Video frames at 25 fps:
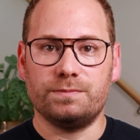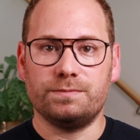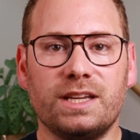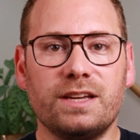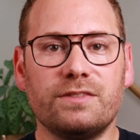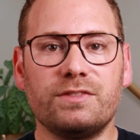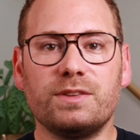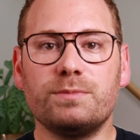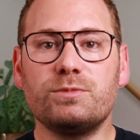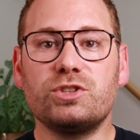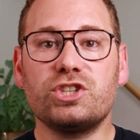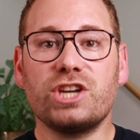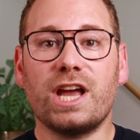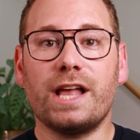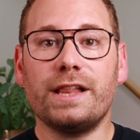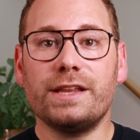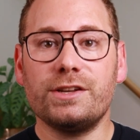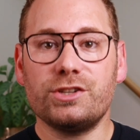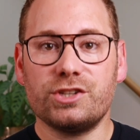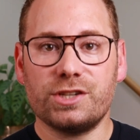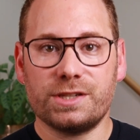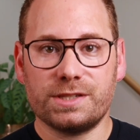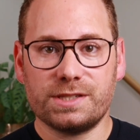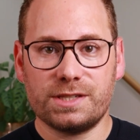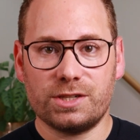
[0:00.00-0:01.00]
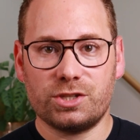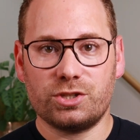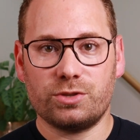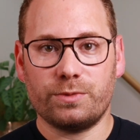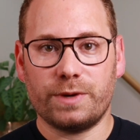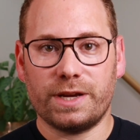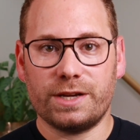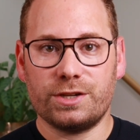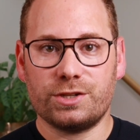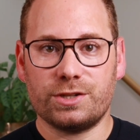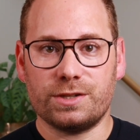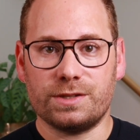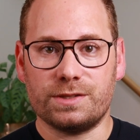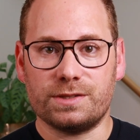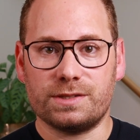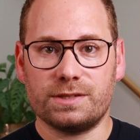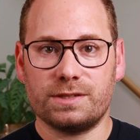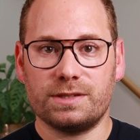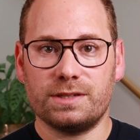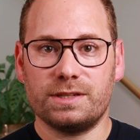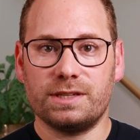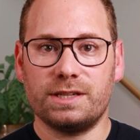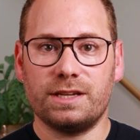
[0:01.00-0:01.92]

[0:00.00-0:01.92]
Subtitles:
Give them challenging situations.